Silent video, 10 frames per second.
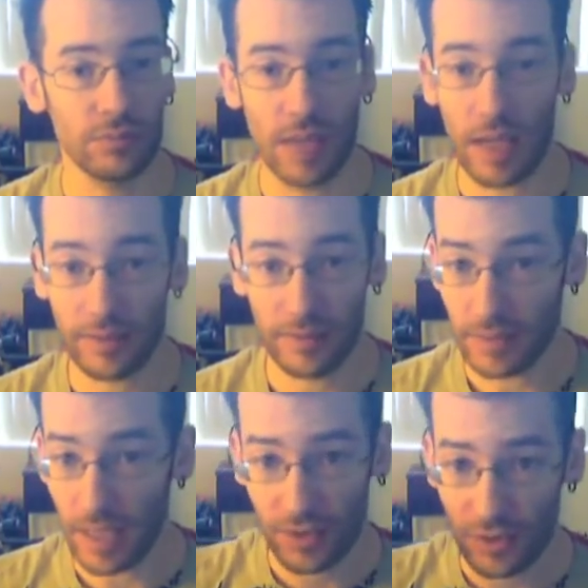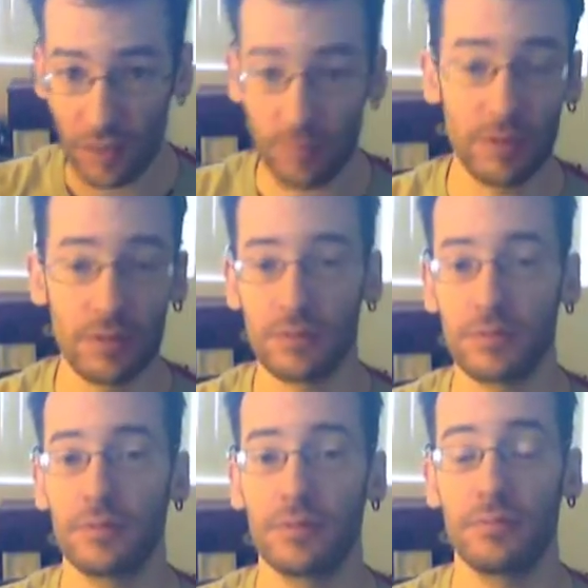Not next summer,
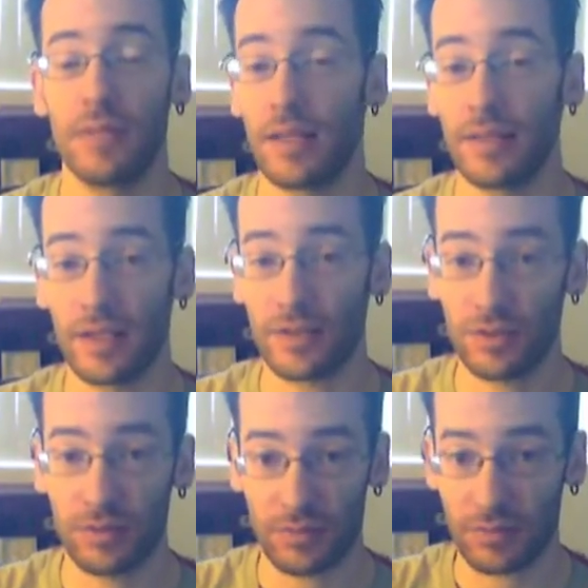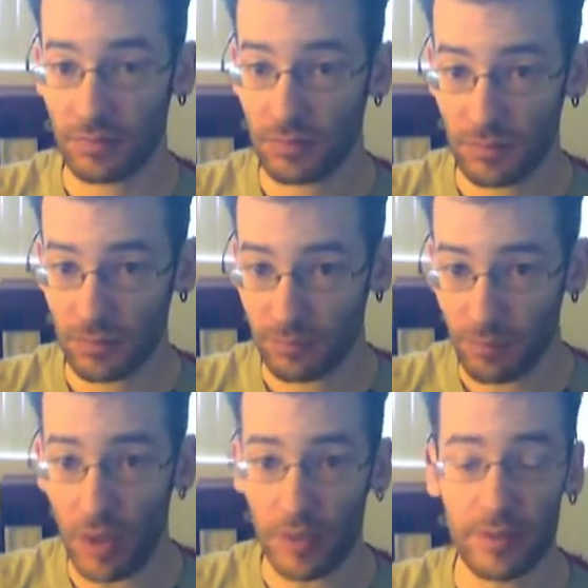not next
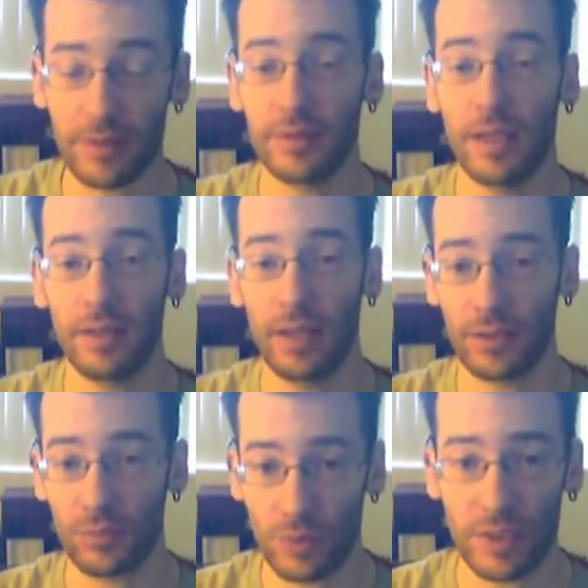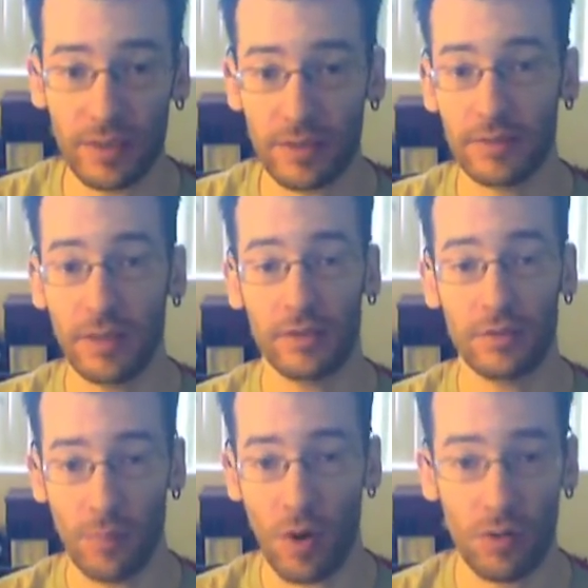month, not next week, not
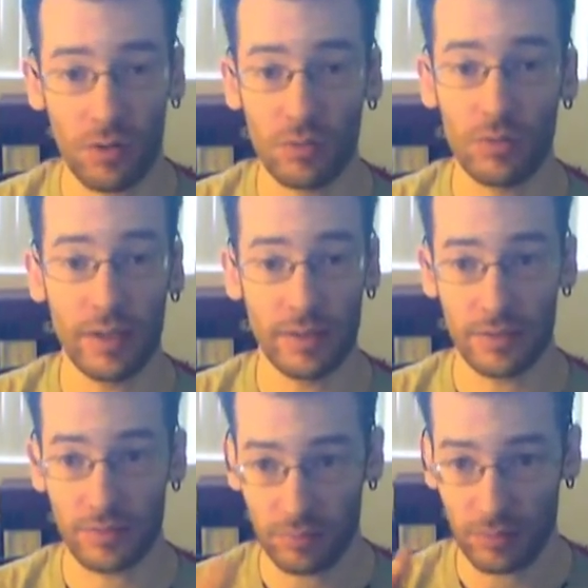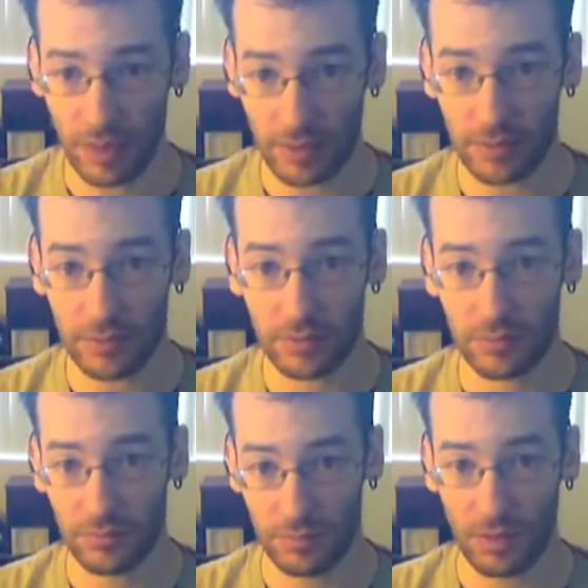tomorrow. I need to get into
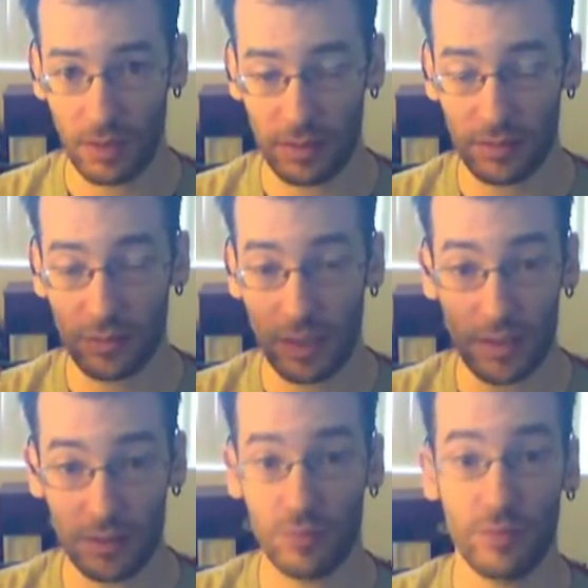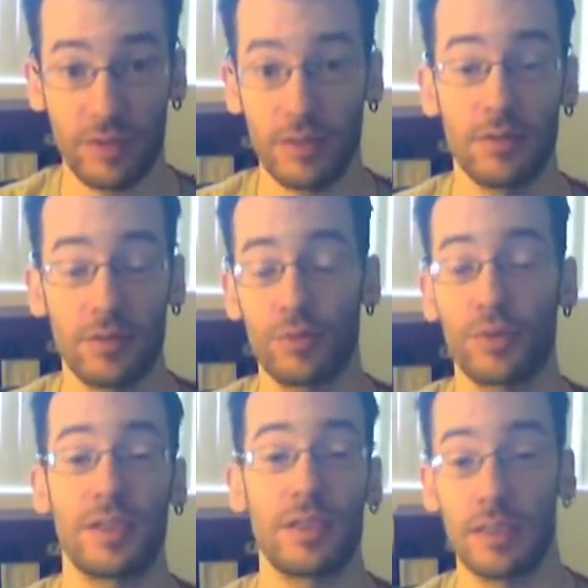a theater to
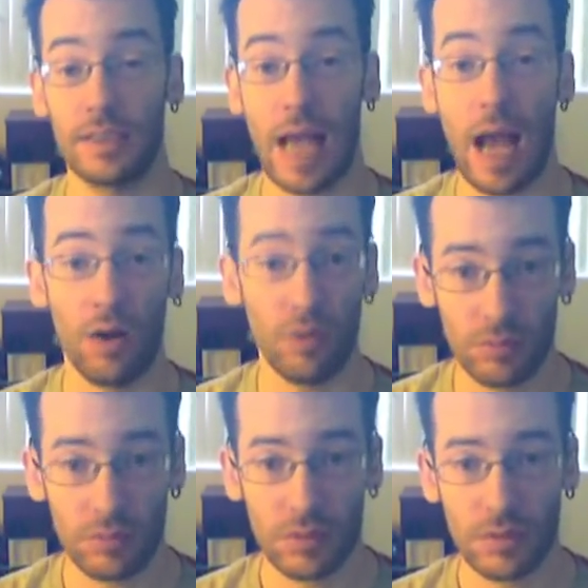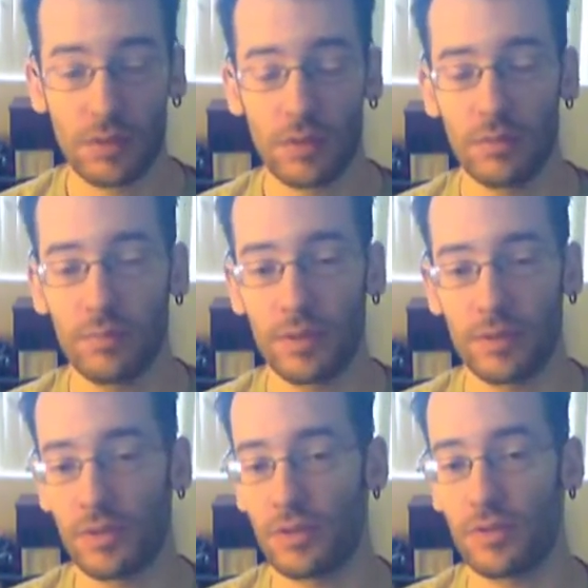see it now.
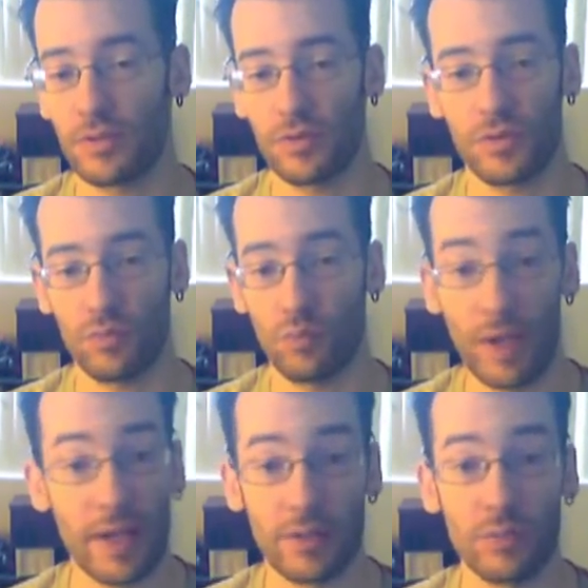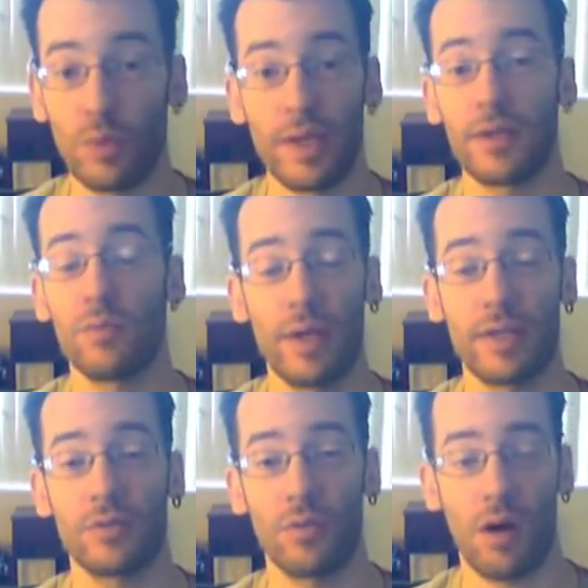Because this is just way, way,
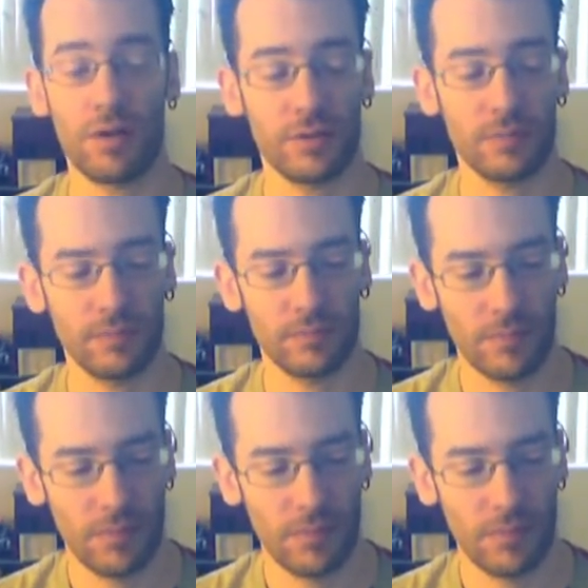way too awesome.